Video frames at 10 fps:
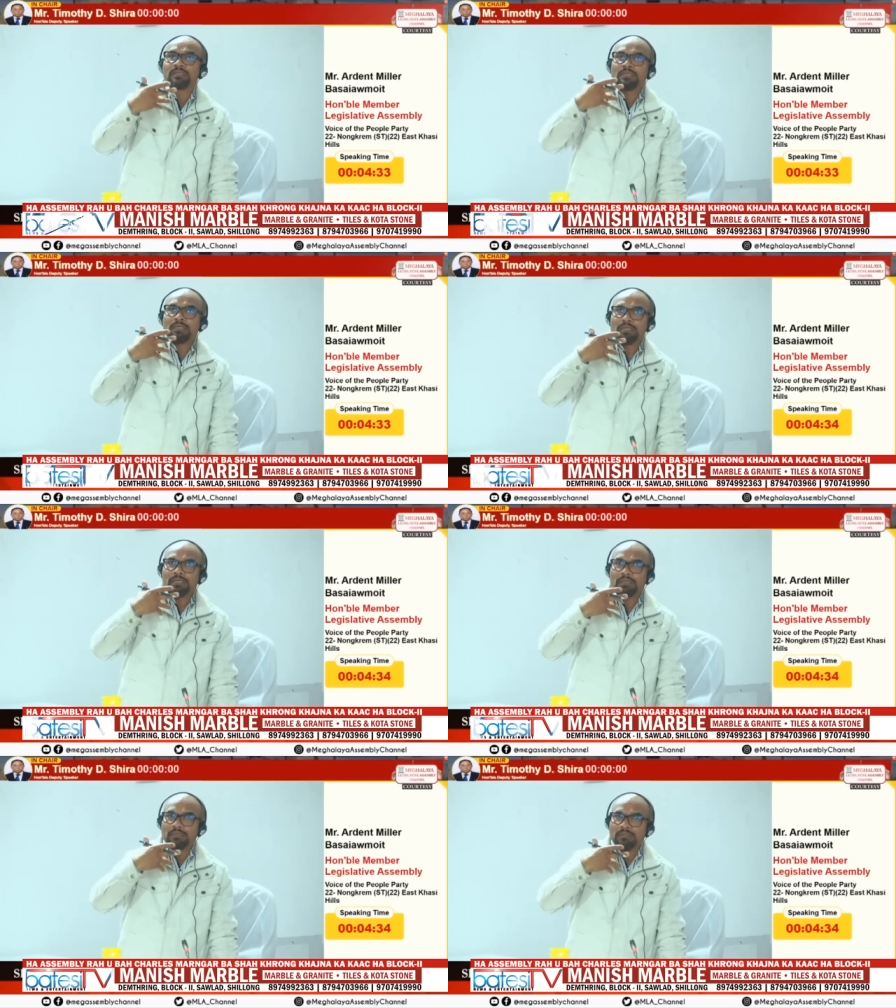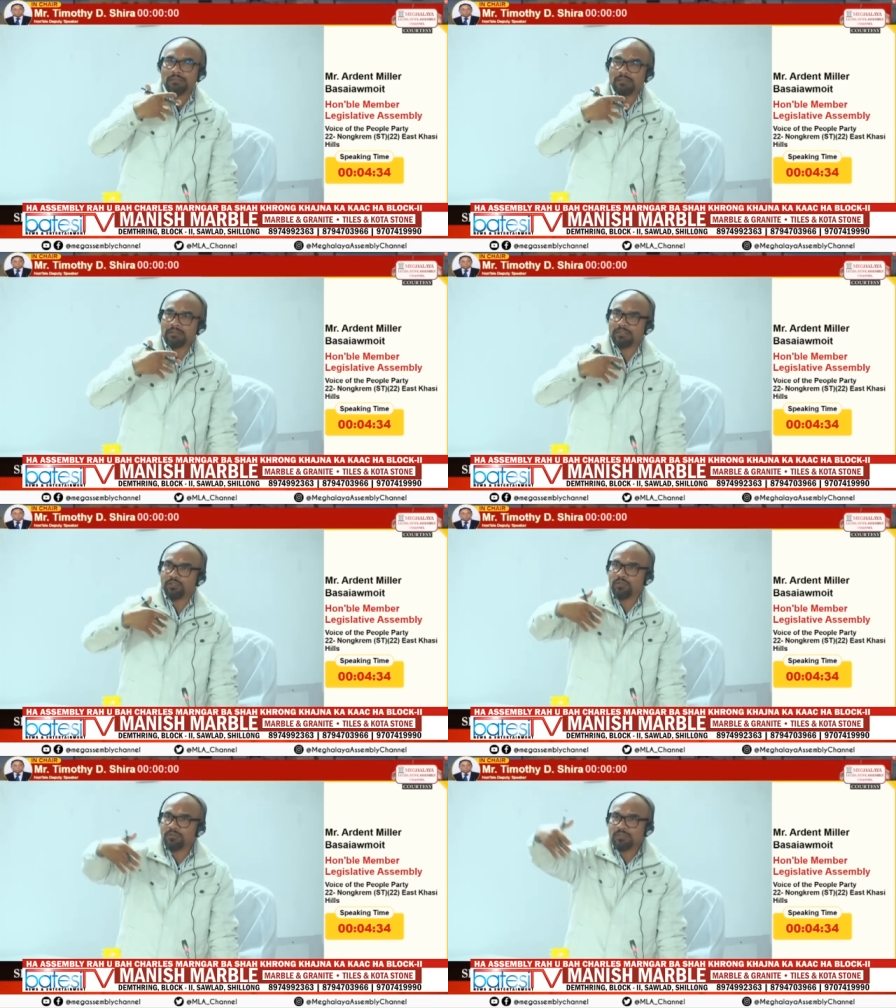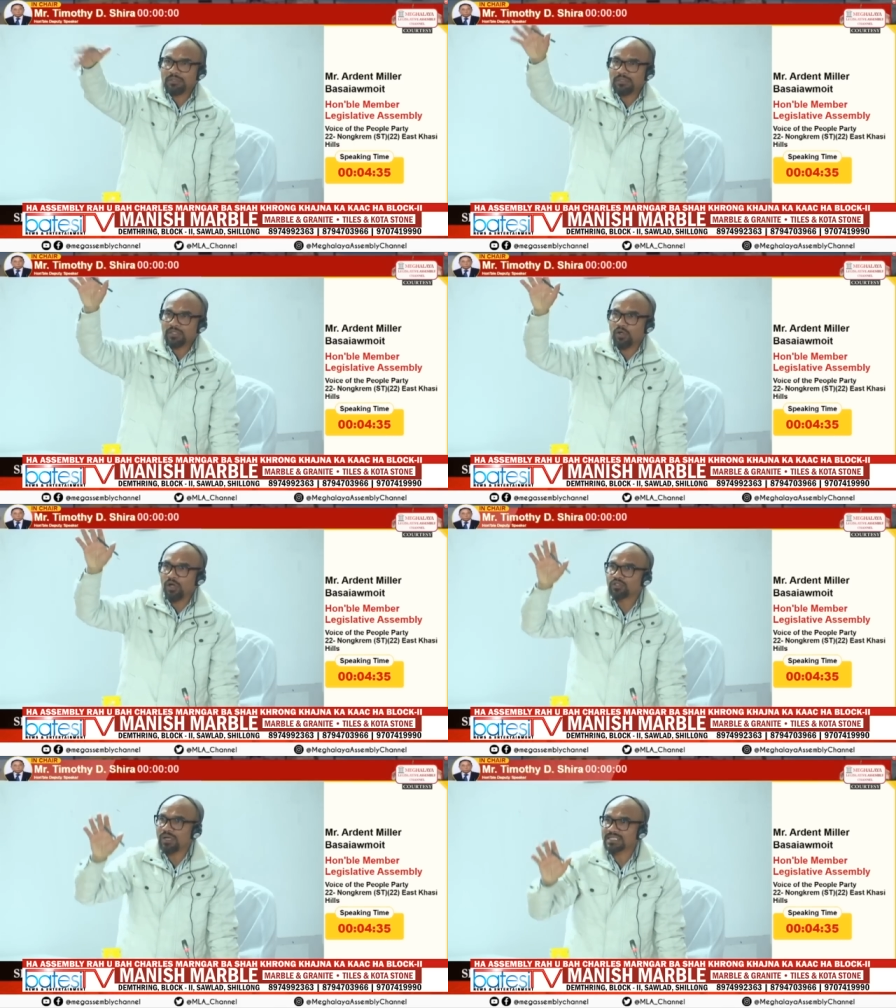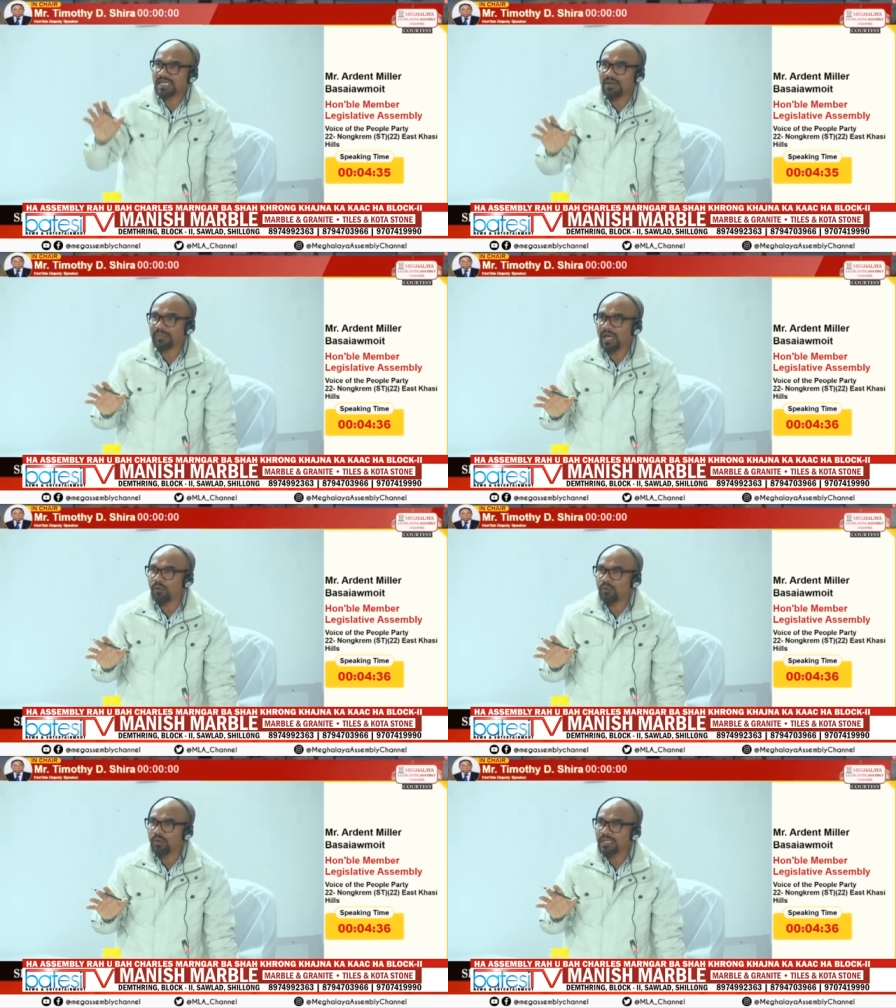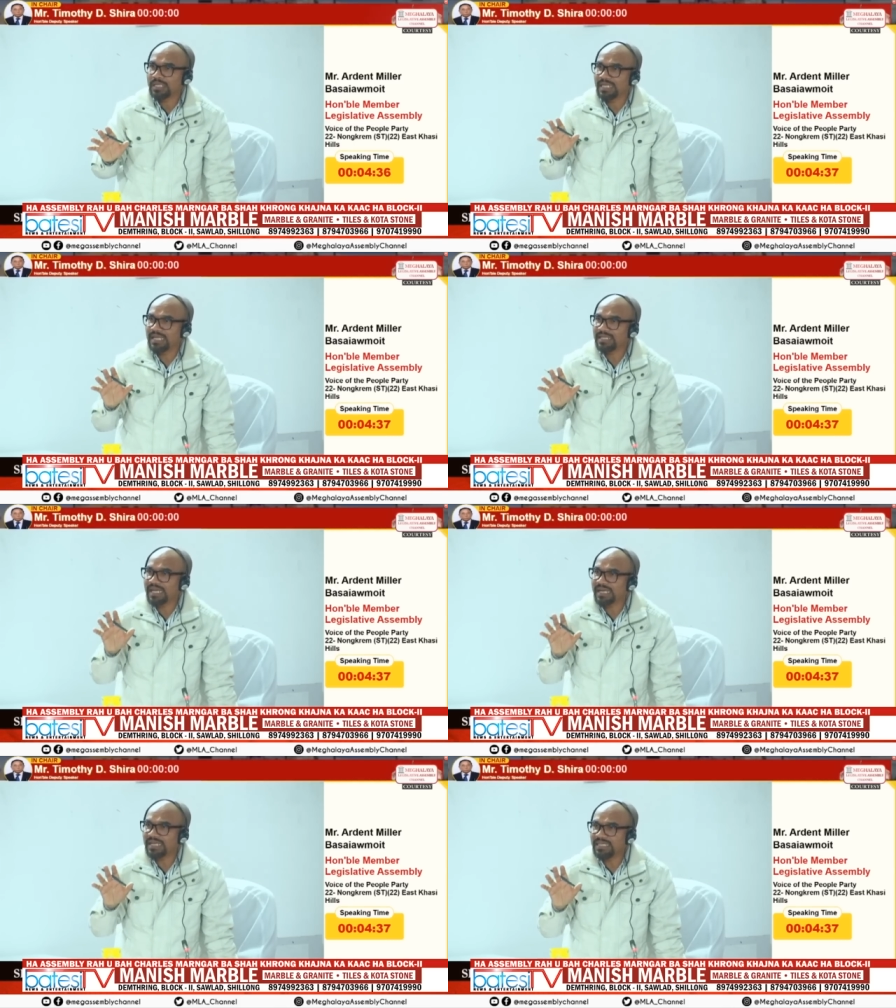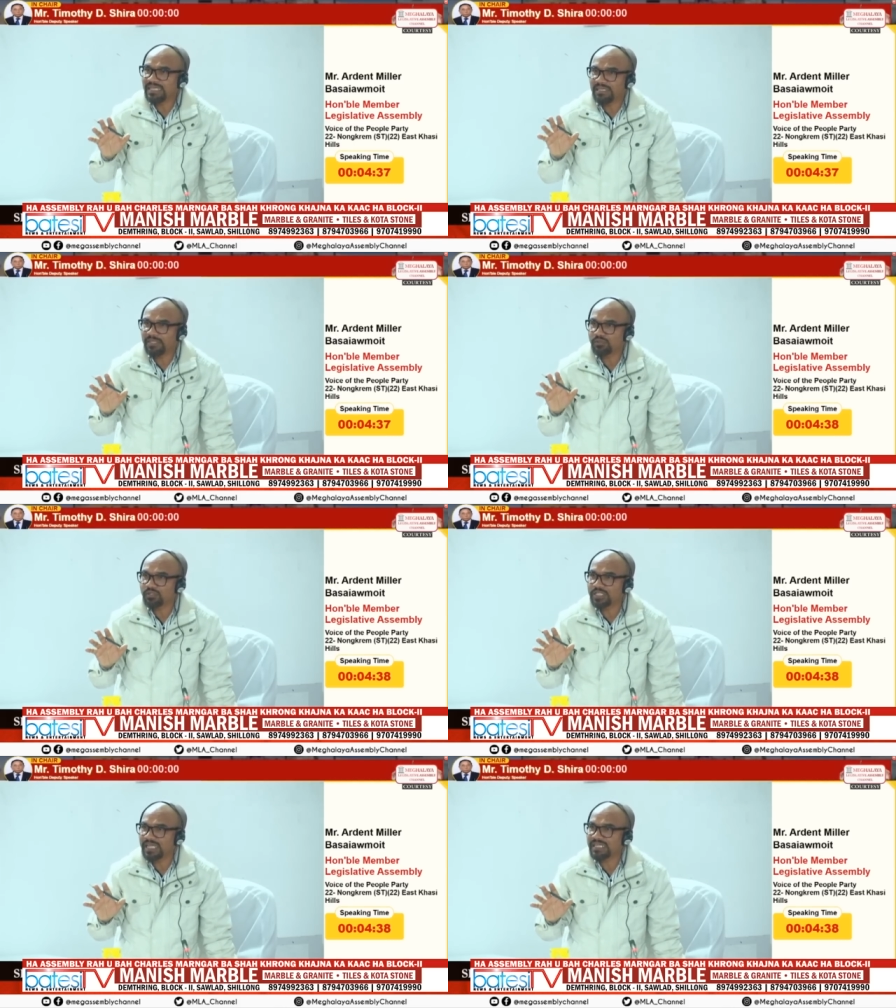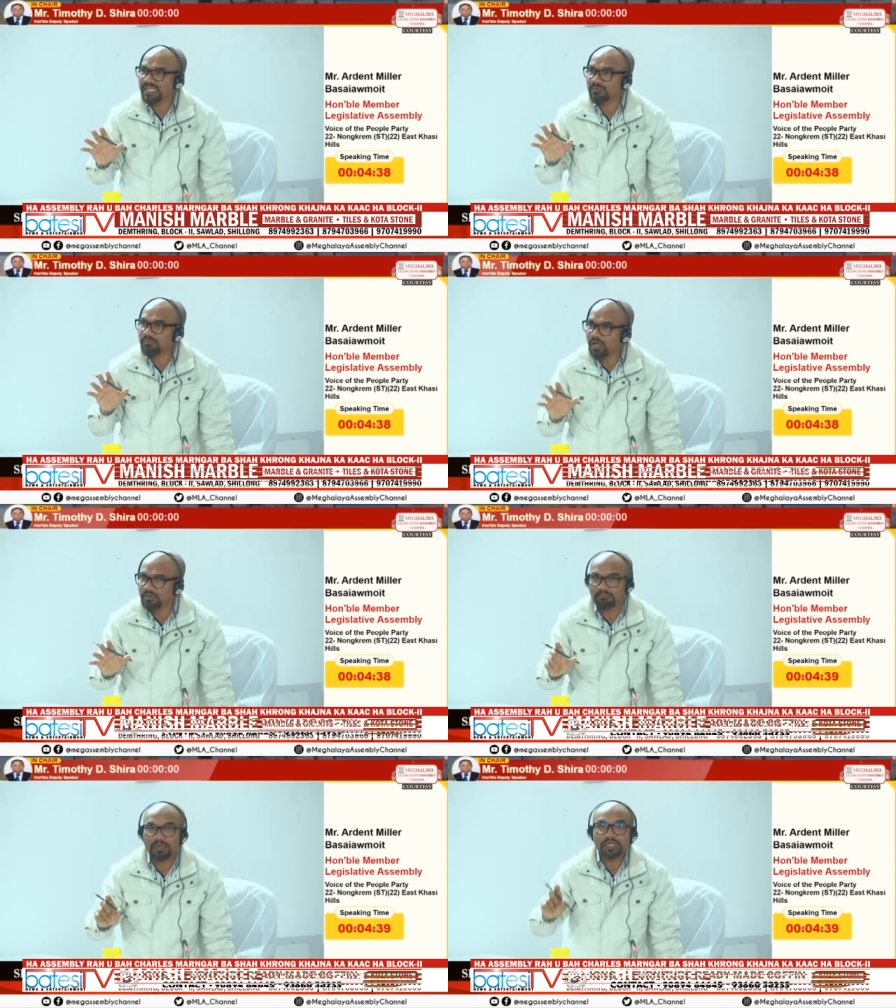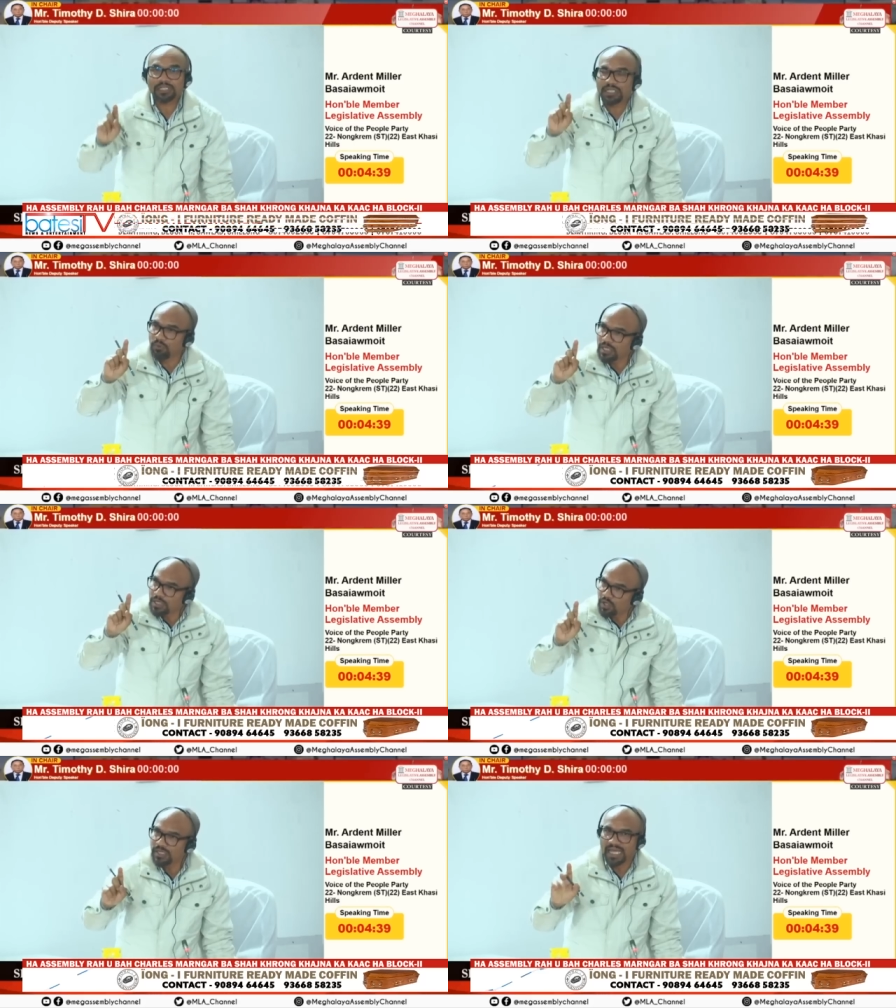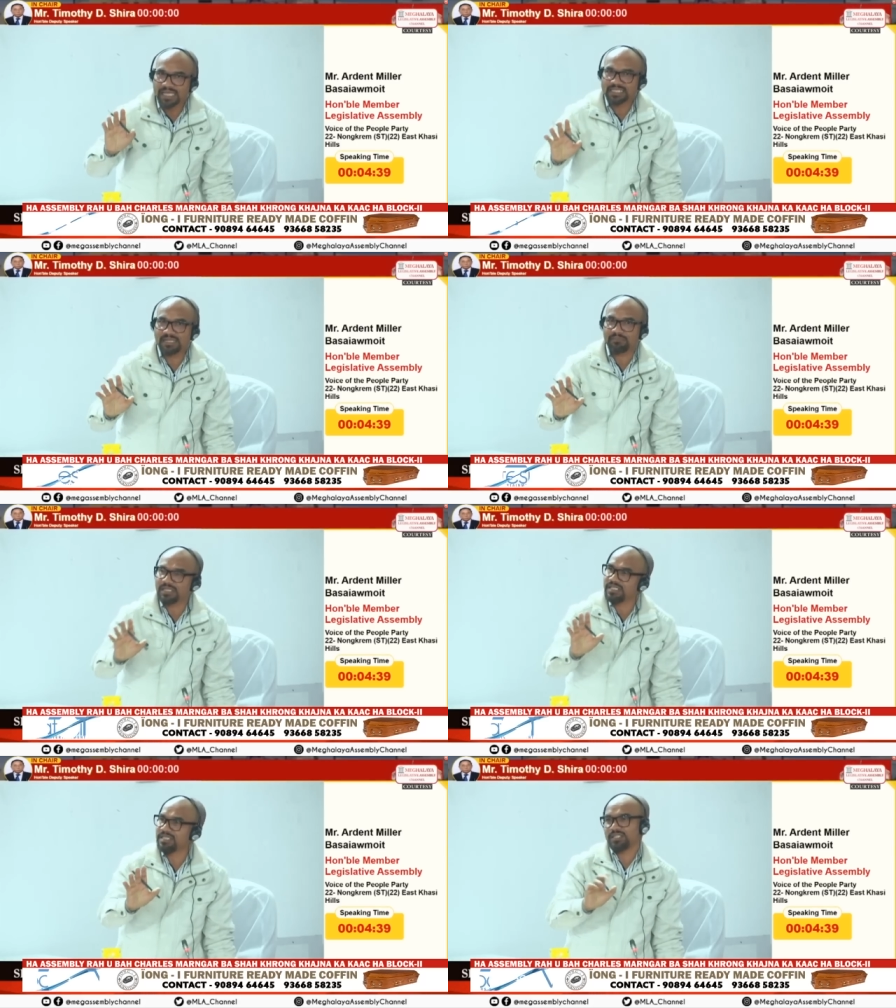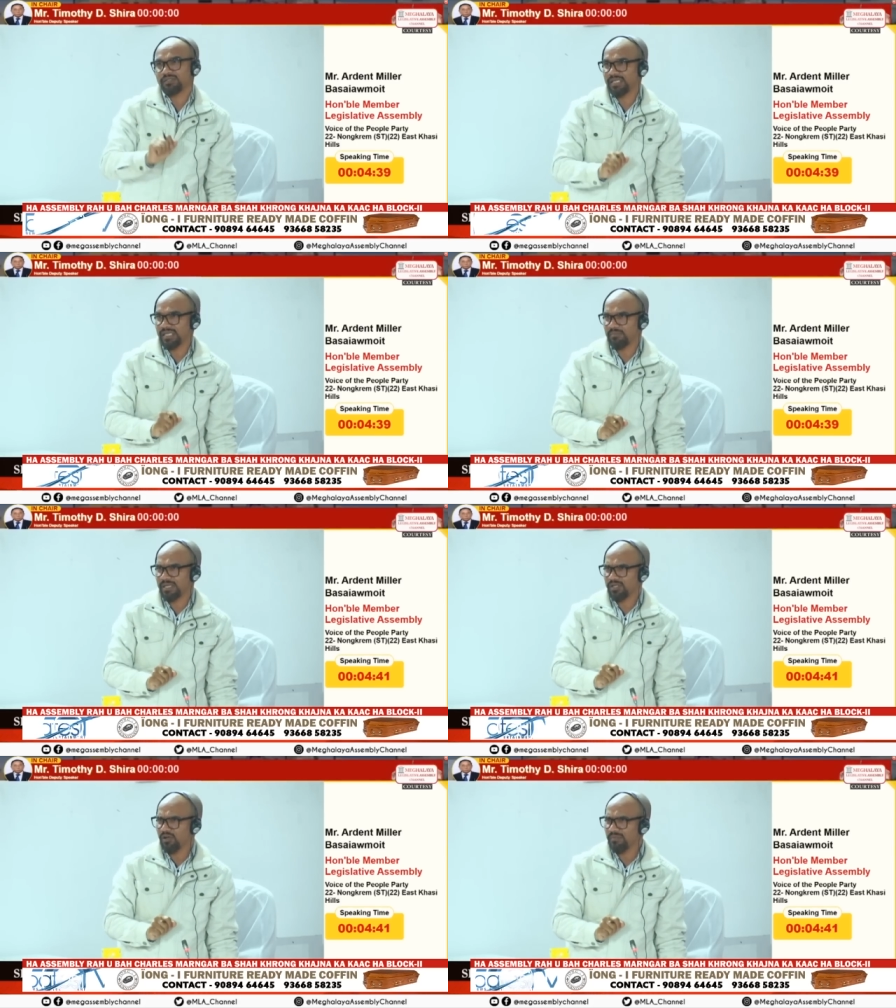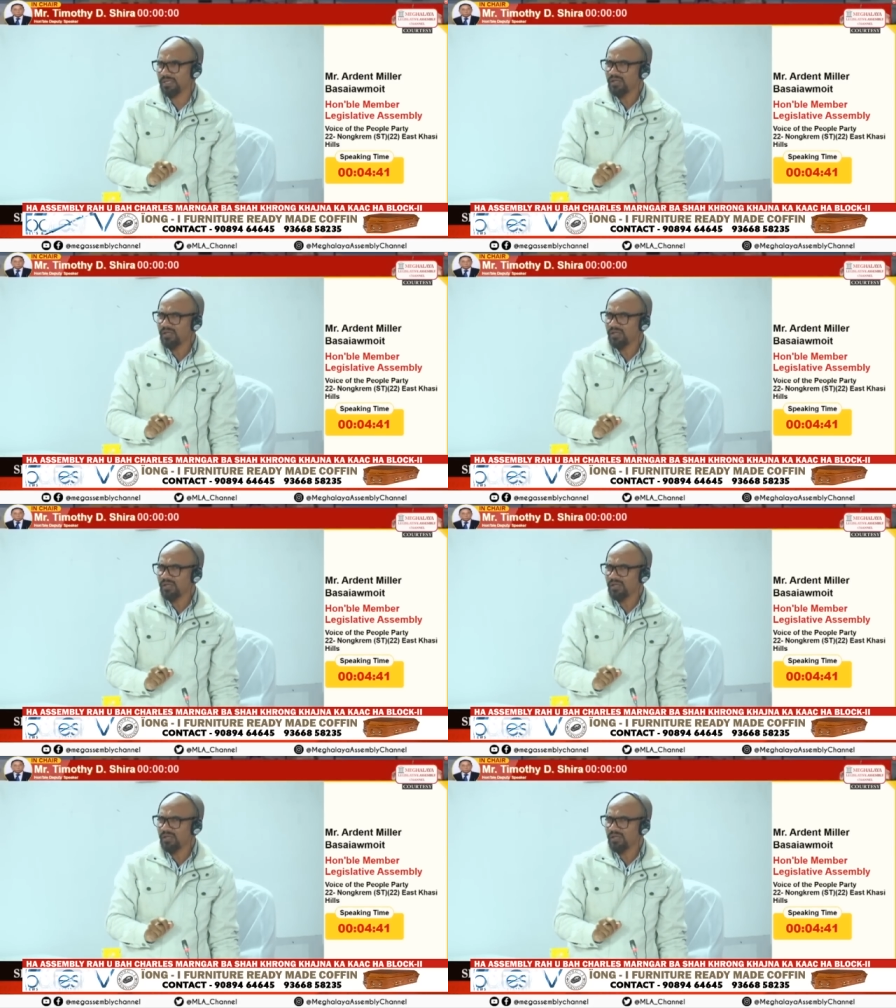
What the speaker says: gone to Assam now, that they are ready even to shed their blood, but they will not accept the decision taken by the government.